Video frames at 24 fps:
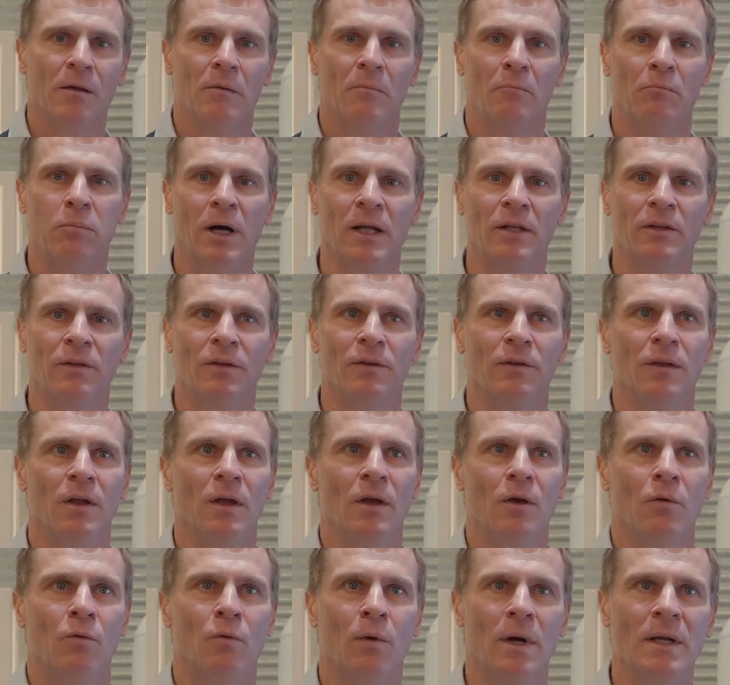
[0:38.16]
But
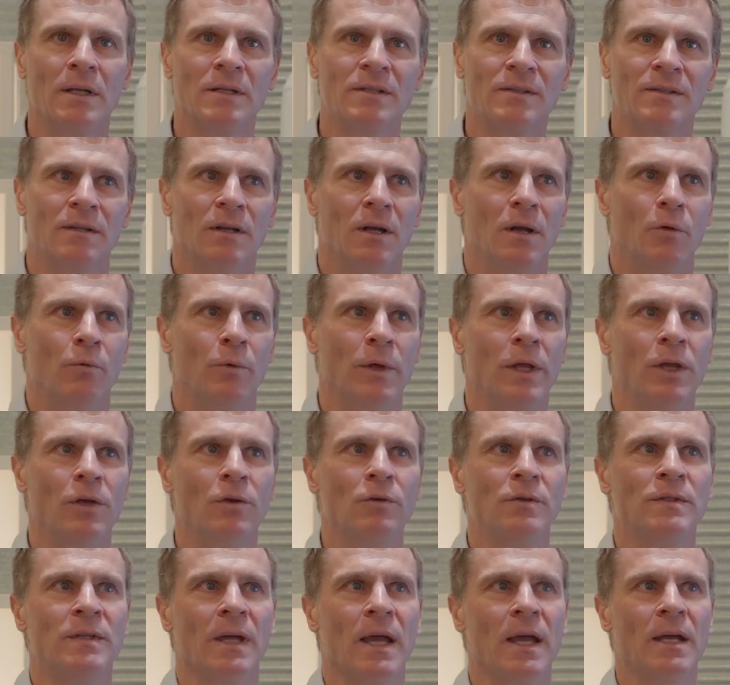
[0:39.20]
once we
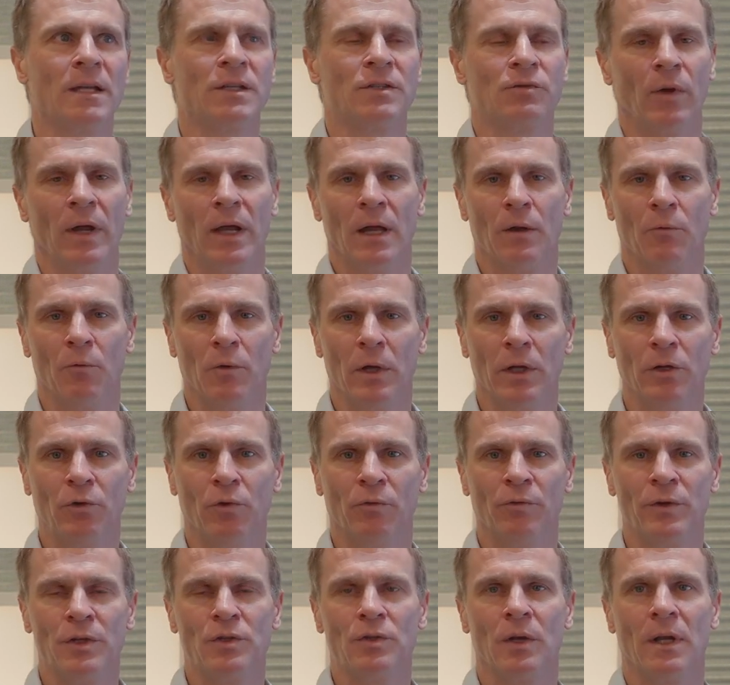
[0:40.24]
use X-ray and want to
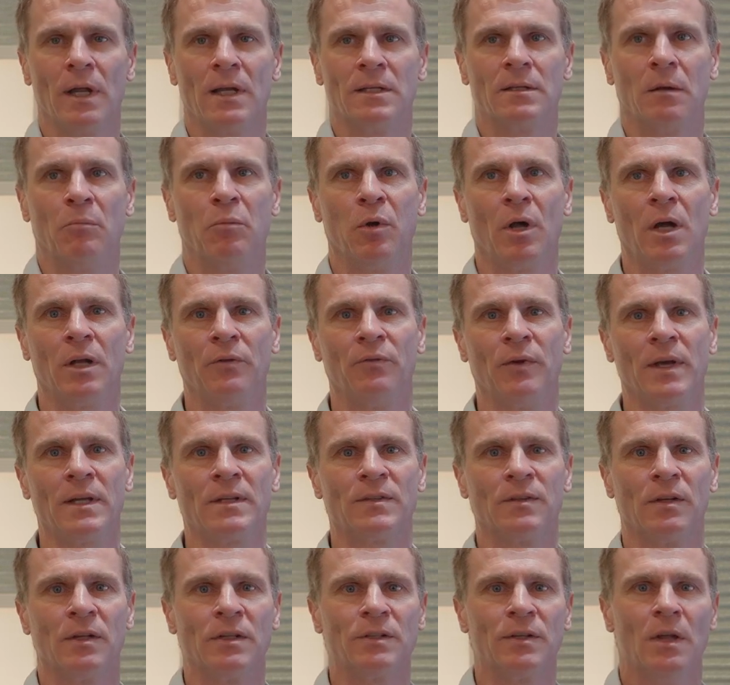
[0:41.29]
visualize the blood
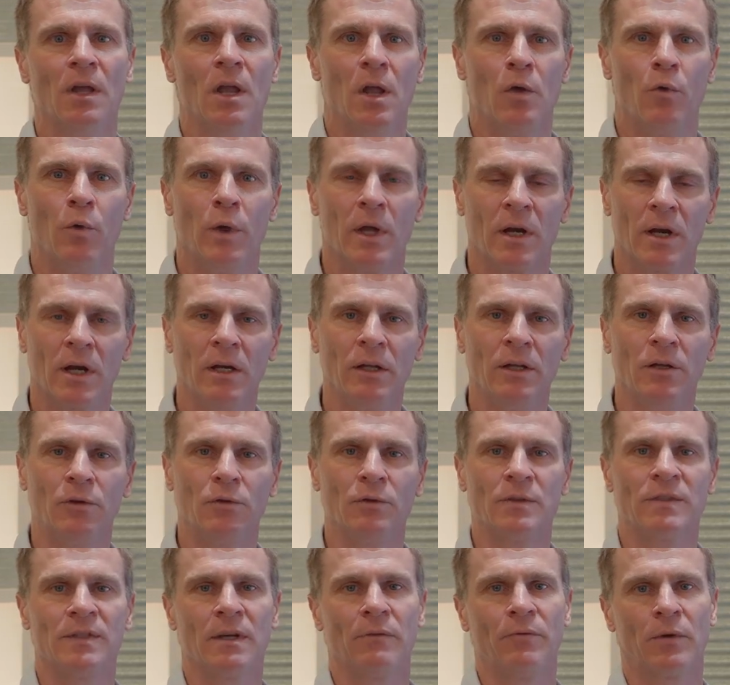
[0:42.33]
vessels, we run
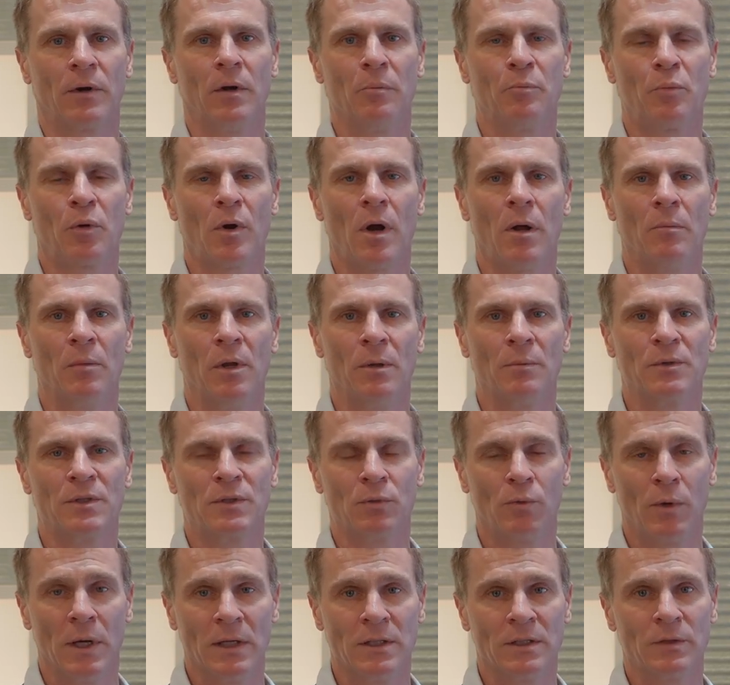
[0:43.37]
into several problems.
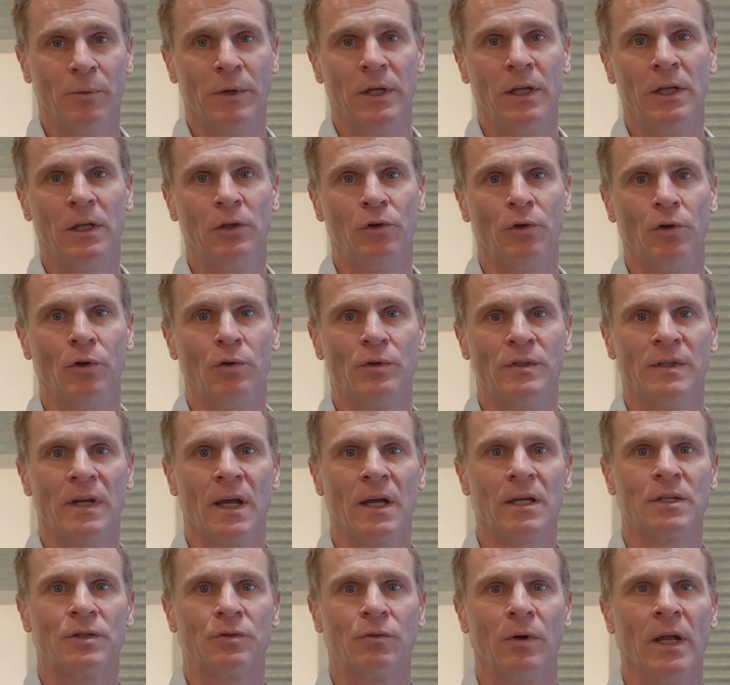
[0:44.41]
Once we need to use
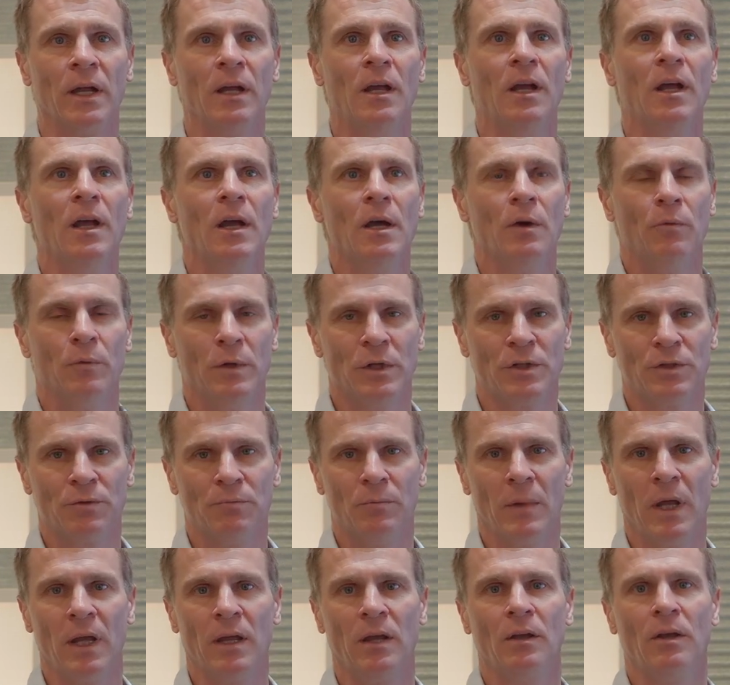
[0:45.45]
X-ray, which
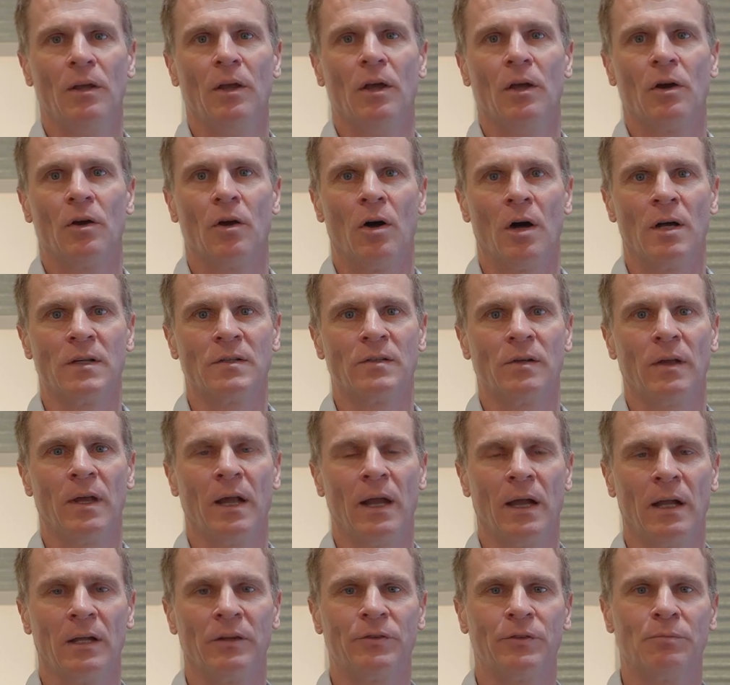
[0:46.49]
may cause
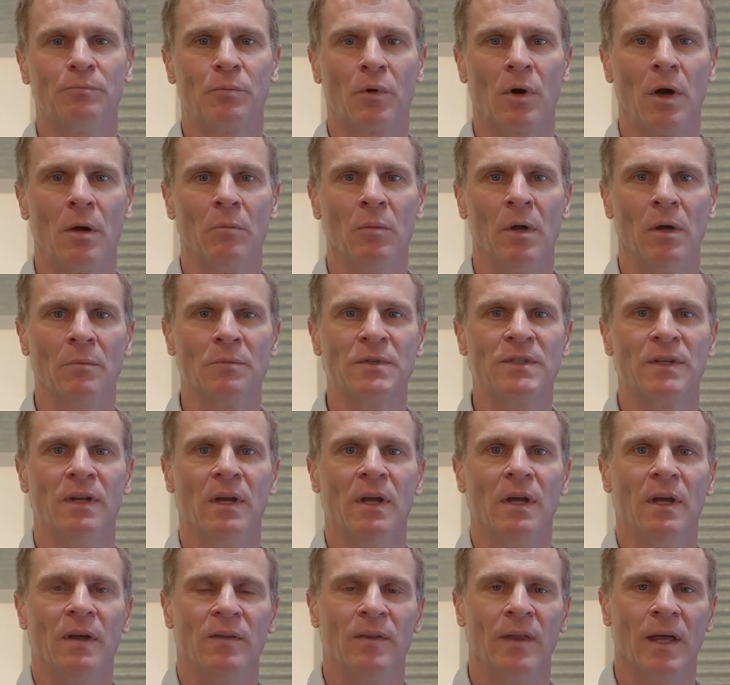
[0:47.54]
health problems,
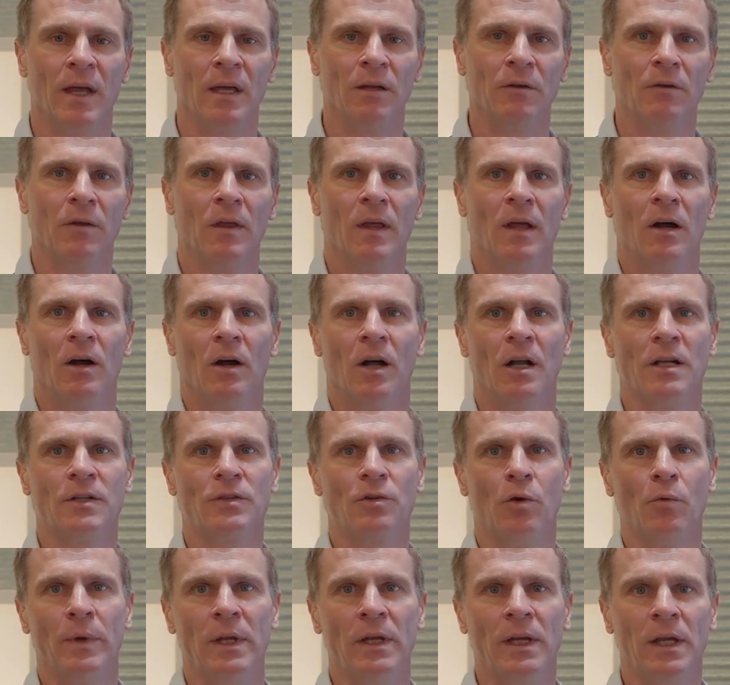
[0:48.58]
then
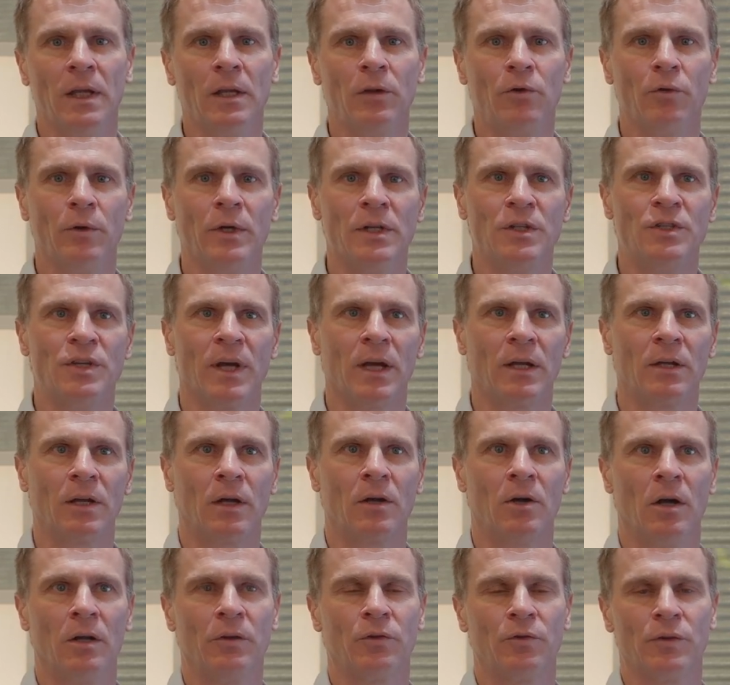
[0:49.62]
also we need to inject a
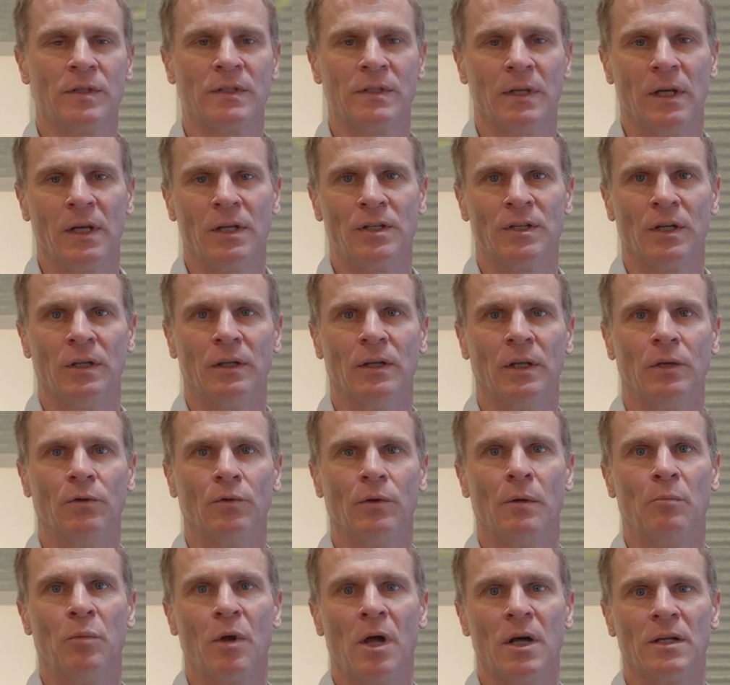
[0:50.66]
contrast agent into
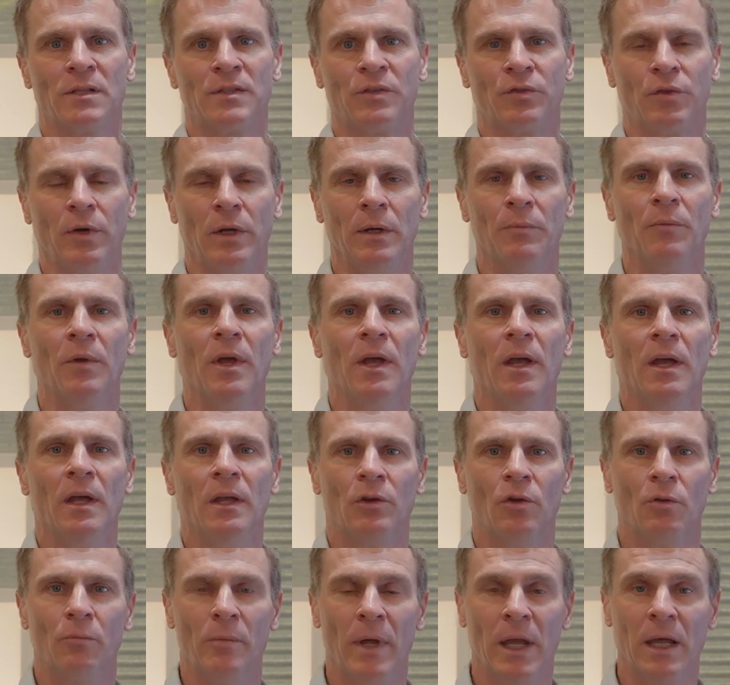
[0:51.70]
the bloodstream
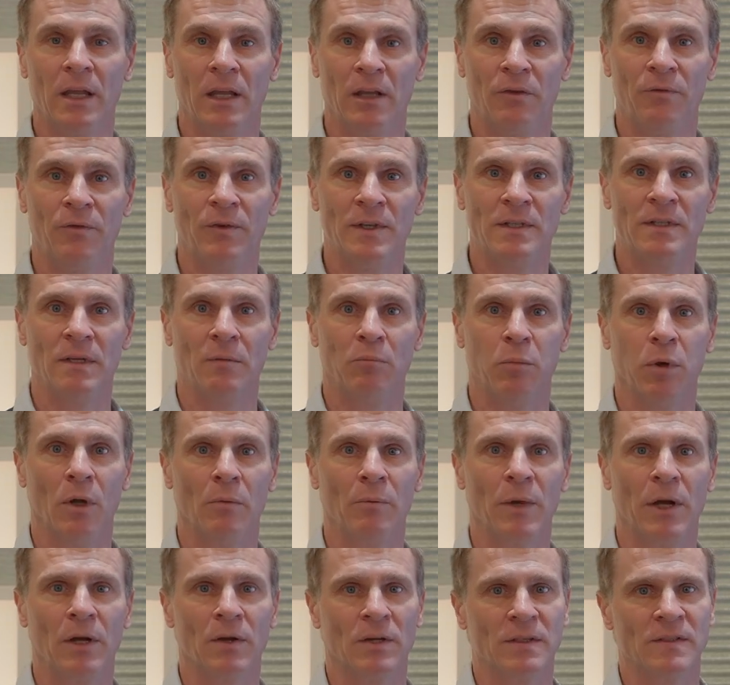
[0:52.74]
to make it visible
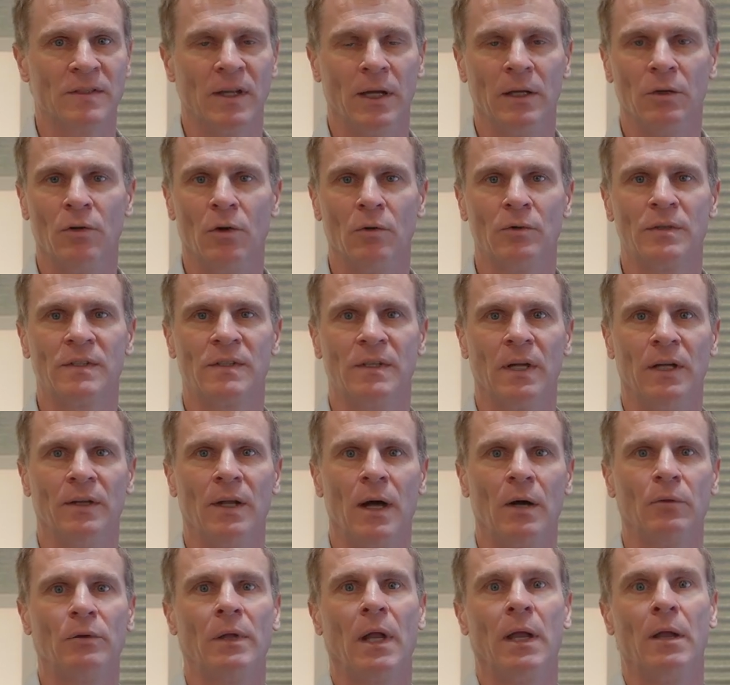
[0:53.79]
because they don't stand
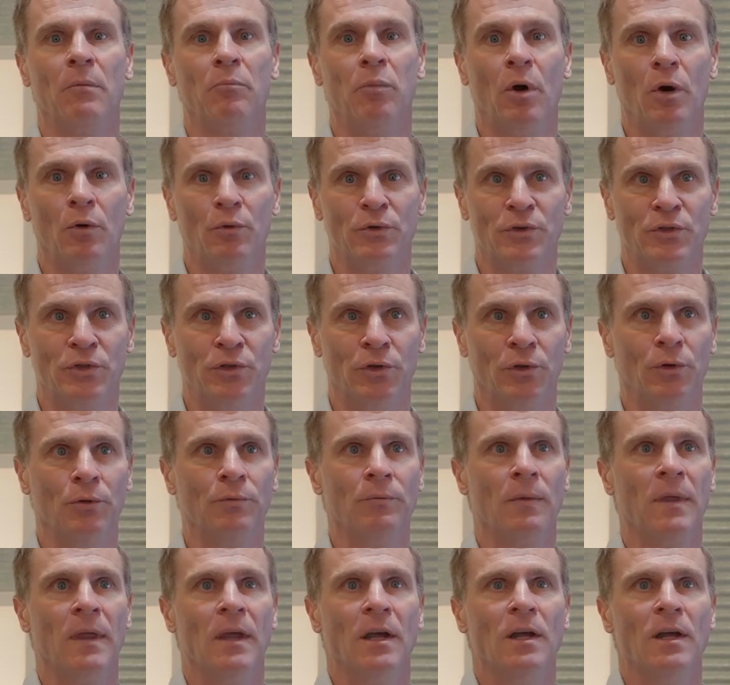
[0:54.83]
out like bones do.